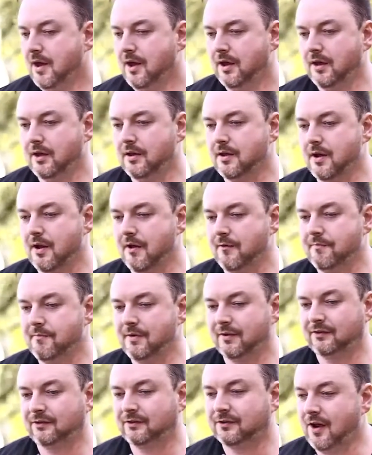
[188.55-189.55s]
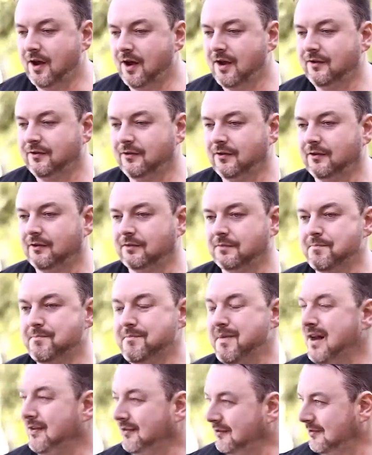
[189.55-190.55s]
You know, I've met scientists,
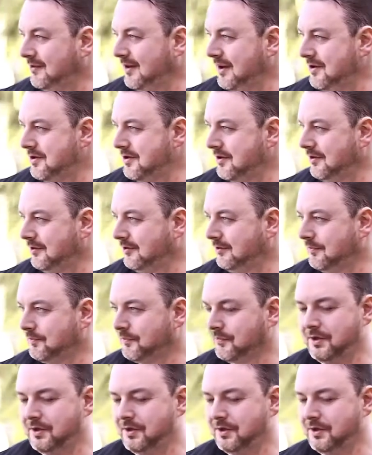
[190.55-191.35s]
maths teachers.